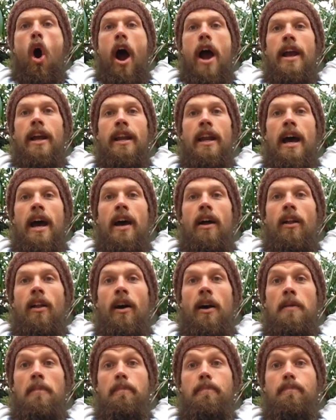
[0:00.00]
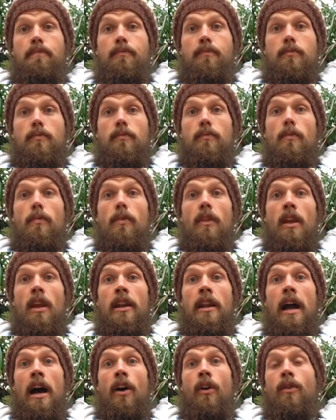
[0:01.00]
inhale up.
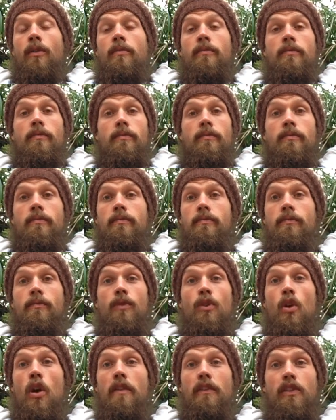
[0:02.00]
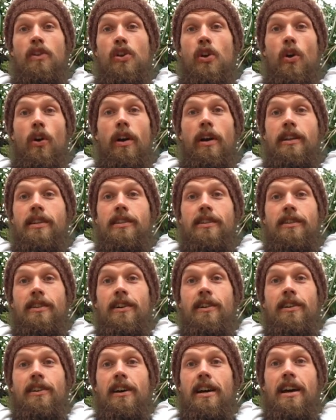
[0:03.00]
And now you have a choice,
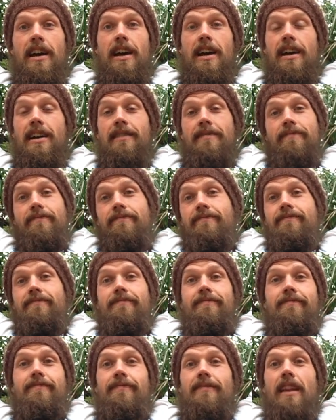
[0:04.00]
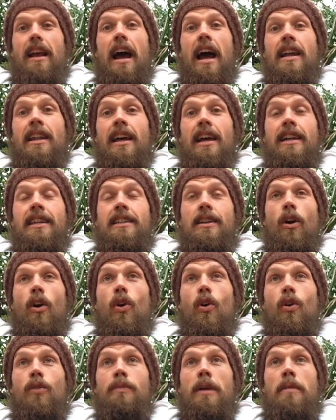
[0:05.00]
no? I like to
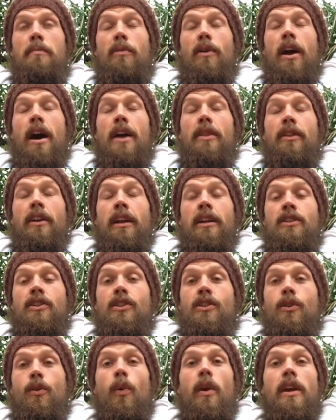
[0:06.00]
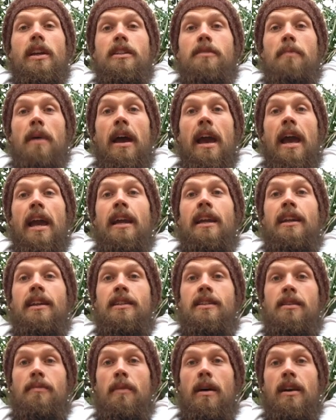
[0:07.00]
hold my breath, and I squeeze my
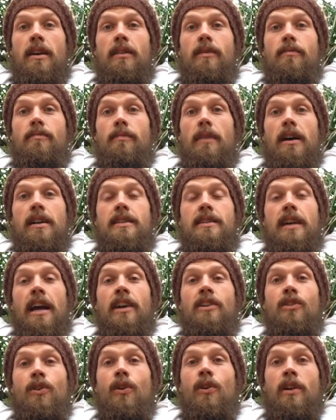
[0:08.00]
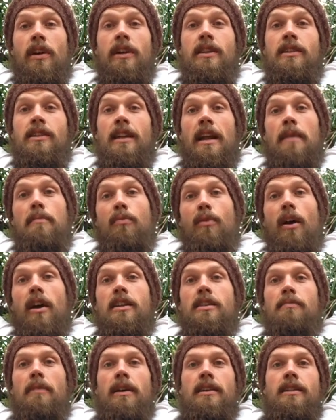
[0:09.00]
anus and my sex organs, and I
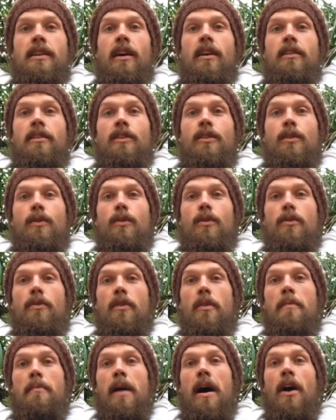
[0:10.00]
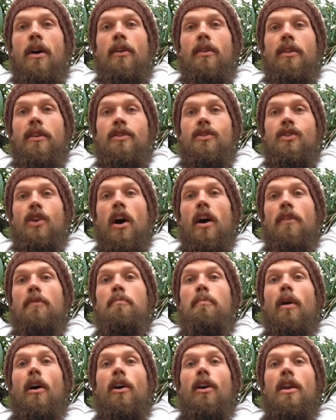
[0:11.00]
press my tongue to the roof of the mouth, the
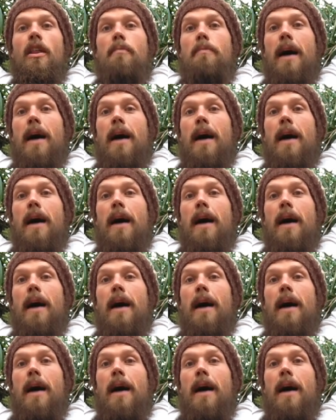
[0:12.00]
soft part of the